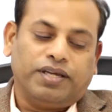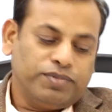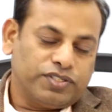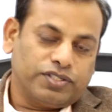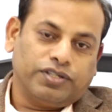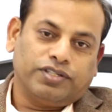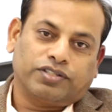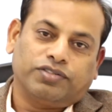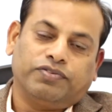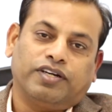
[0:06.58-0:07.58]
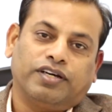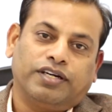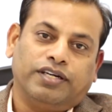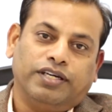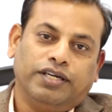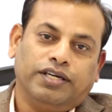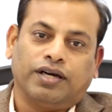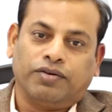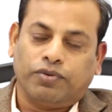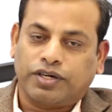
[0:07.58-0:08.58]
name is uh, Dr. Veera Reddy.
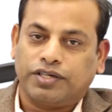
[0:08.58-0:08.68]
I work